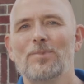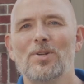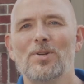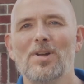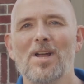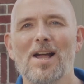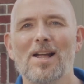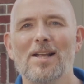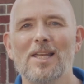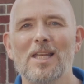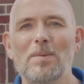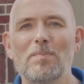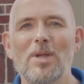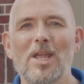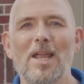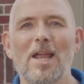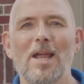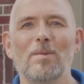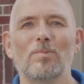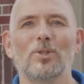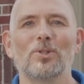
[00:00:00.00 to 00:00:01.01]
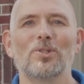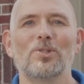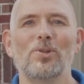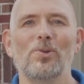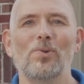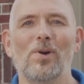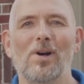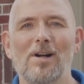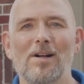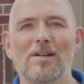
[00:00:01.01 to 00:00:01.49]
you're not gonna be able
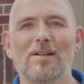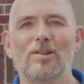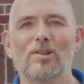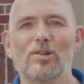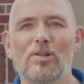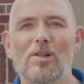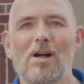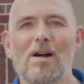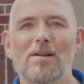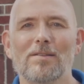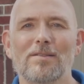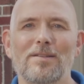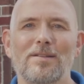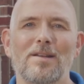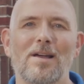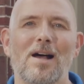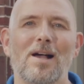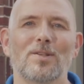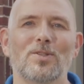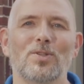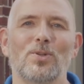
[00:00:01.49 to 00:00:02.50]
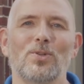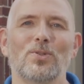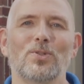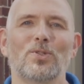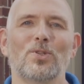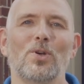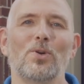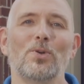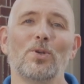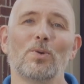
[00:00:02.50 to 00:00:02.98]
to unclog the nozzle,
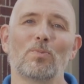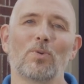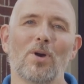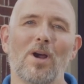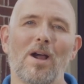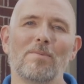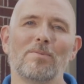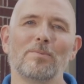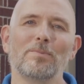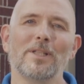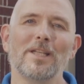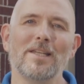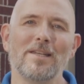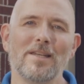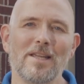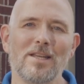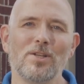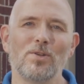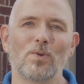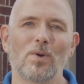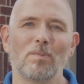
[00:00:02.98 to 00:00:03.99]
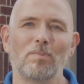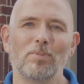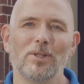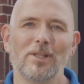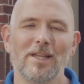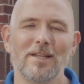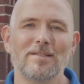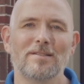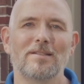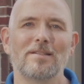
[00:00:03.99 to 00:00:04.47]
so you'll probably need to
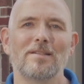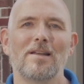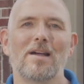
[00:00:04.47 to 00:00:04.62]
replace the